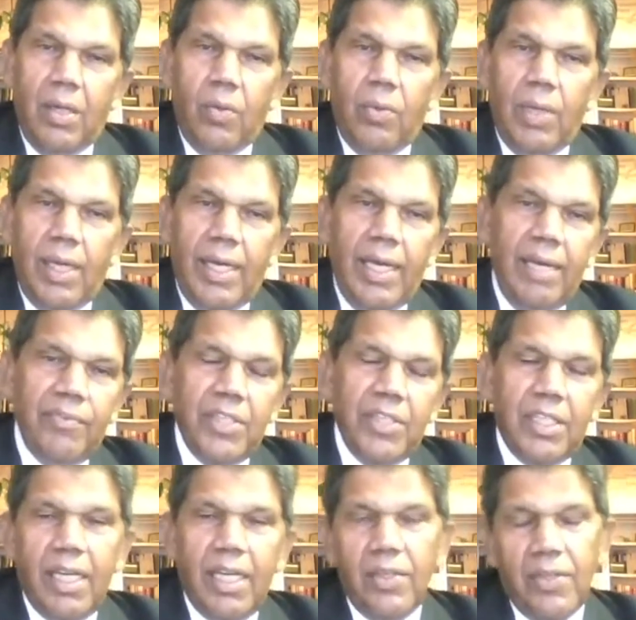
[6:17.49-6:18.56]
Well, I have to
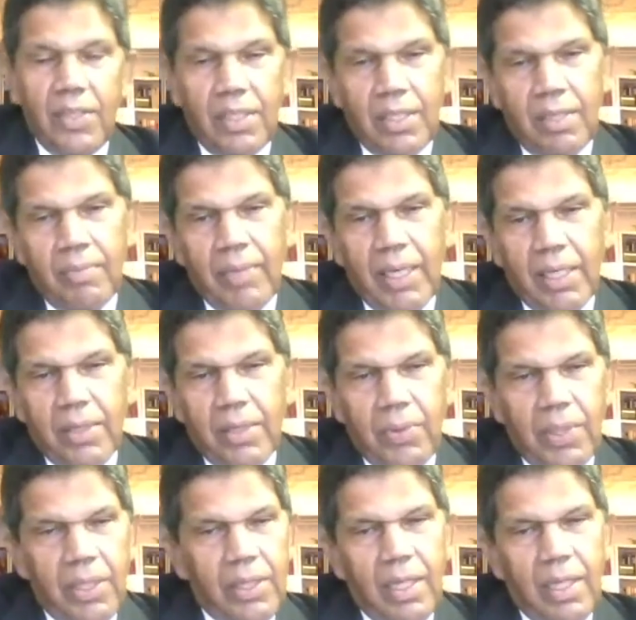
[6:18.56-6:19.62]
tell you, in my
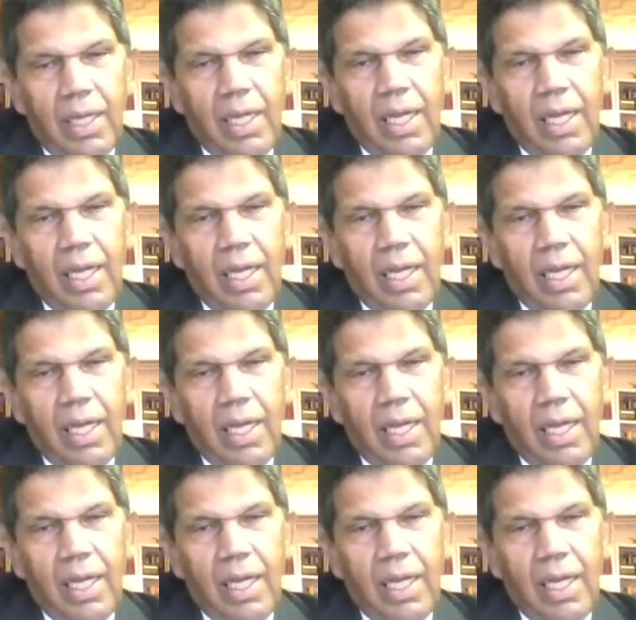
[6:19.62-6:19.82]
career,